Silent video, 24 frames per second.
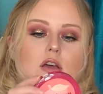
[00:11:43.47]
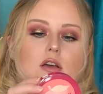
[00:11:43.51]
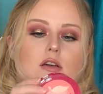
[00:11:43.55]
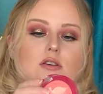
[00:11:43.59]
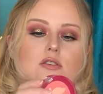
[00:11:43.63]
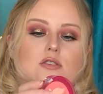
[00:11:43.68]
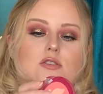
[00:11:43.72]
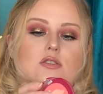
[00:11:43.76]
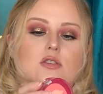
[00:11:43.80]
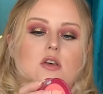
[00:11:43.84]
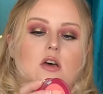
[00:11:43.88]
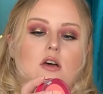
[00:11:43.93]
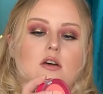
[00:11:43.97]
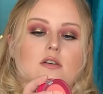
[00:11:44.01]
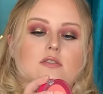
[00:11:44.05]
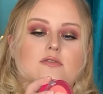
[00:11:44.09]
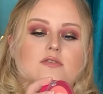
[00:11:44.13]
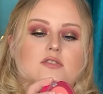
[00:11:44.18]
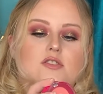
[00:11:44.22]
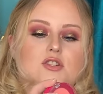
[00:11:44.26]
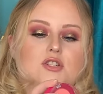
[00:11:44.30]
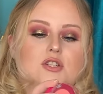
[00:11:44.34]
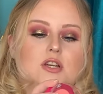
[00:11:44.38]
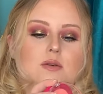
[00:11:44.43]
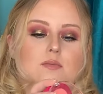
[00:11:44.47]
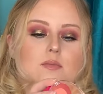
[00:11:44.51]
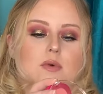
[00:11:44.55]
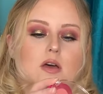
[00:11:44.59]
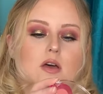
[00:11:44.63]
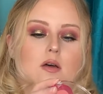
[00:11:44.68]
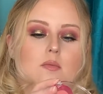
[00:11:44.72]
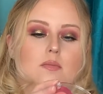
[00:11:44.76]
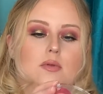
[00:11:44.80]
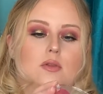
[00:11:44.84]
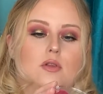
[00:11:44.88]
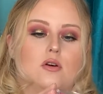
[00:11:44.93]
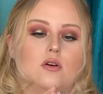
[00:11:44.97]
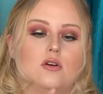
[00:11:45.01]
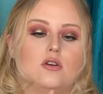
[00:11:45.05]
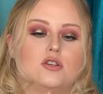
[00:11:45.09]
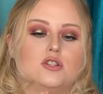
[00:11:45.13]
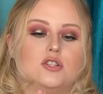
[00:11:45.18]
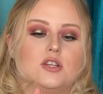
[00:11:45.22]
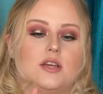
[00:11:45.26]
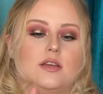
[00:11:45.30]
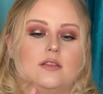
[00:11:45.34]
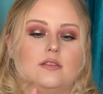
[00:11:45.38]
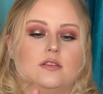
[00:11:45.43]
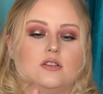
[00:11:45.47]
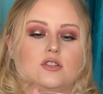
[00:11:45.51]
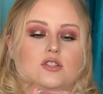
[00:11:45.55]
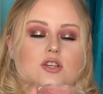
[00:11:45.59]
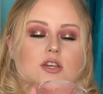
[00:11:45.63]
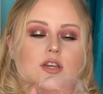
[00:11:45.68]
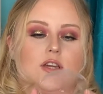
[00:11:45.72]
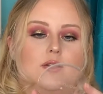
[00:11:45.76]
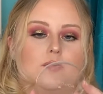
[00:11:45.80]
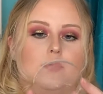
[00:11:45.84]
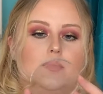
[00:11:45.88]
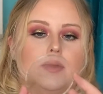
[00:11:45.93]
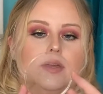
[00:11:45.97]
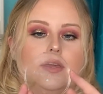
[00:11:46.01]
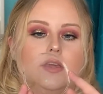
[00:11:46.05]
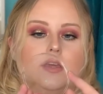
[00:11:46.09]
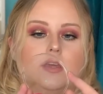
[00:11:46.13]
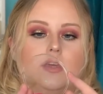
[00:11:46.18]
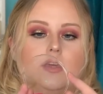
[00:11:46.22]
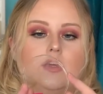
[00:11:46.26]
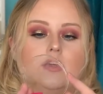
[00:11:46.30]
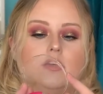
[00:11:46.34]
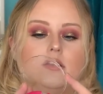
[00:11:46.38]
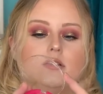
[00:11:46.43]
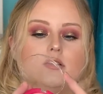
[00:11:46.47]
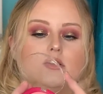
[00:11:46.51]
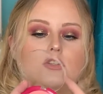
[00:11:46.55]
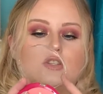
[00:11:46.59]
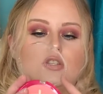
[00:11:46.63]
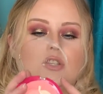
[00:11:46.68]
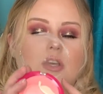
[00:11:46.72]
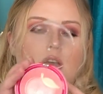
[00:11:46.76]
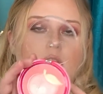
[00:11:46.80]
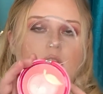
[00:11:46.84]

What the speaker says: Soft Shimmer Blush in the shade Peach,